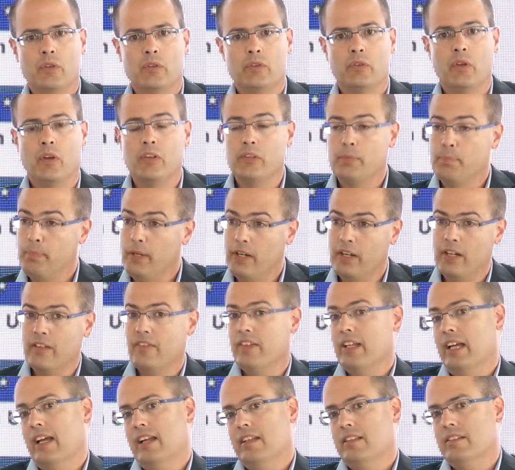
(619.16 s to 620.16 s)
So as part
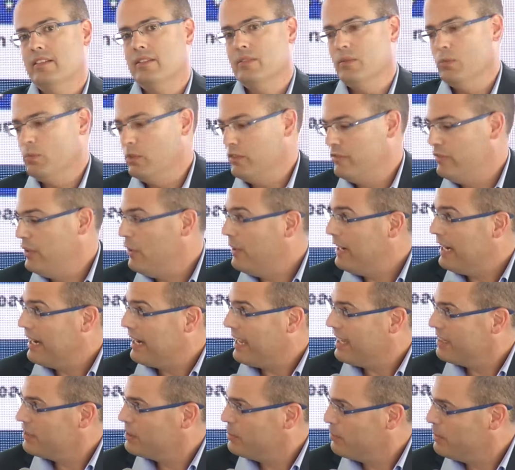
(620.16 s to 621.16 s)
of that, we're very
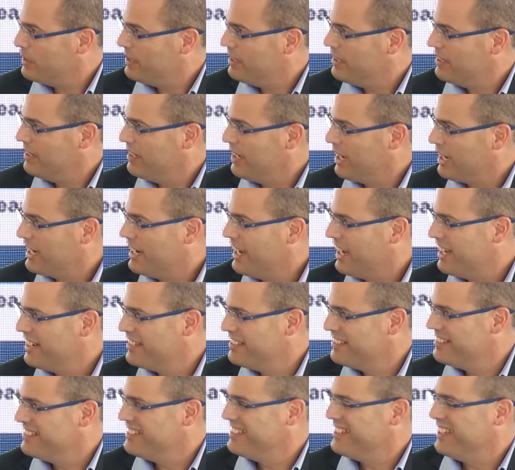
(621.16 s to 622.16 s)
glad to be,
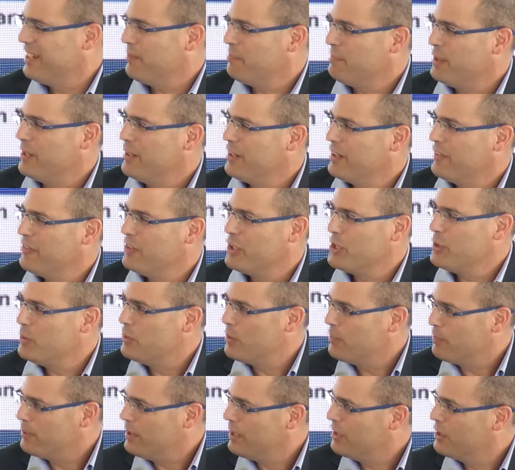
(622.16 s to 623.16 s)
again, a part of the
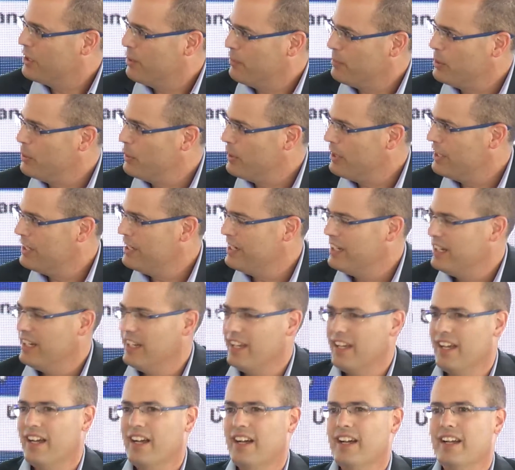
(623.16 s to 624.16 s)
European community
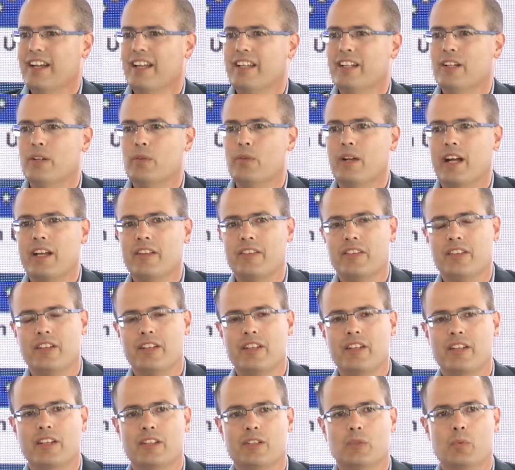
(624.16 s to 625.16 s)
in
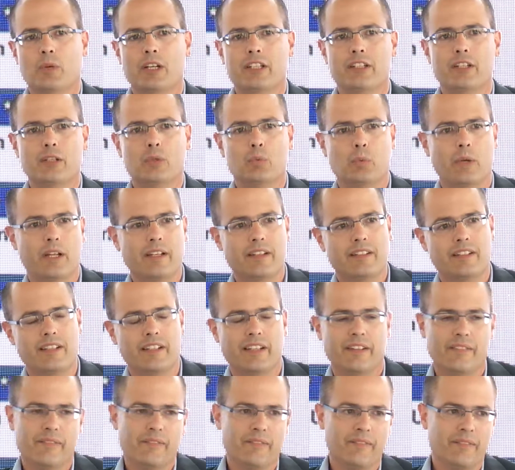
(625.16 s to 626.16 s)
Horizon
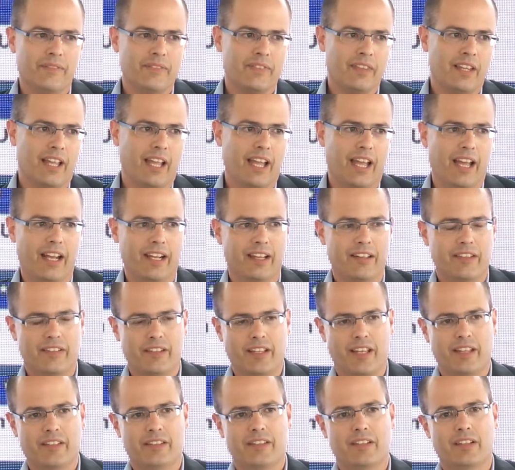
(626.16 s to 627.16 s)
2020. And
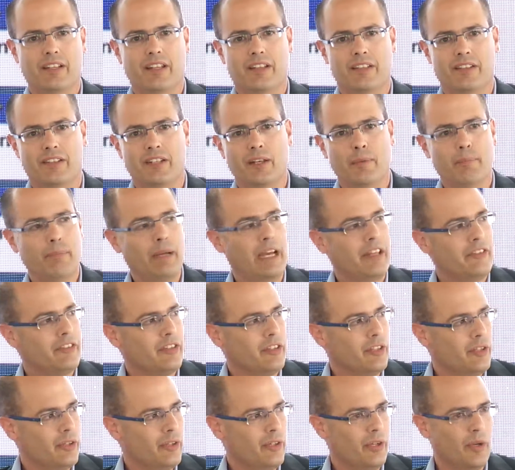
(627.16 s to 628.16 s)
as the
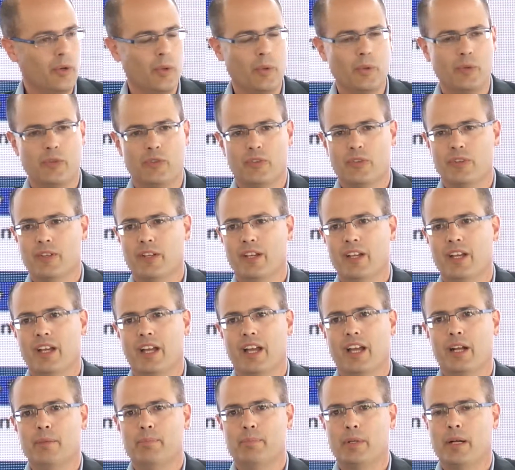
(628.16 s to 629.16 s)
ambassador knows,
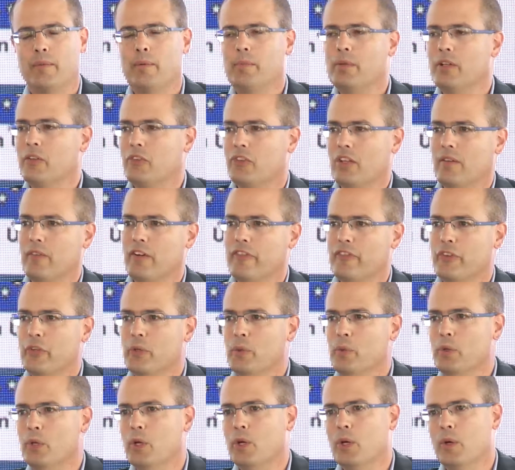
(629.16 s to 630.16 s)
and probably some of
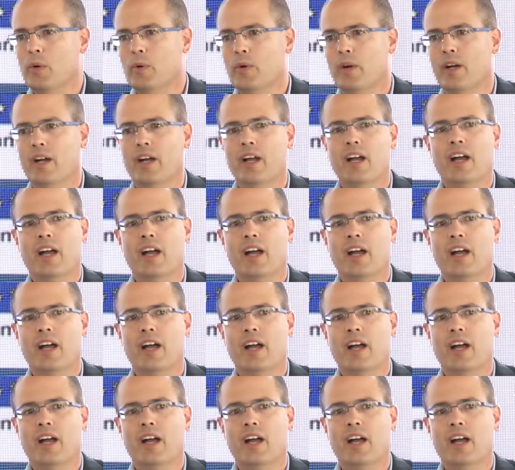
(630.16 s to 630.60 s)
you know,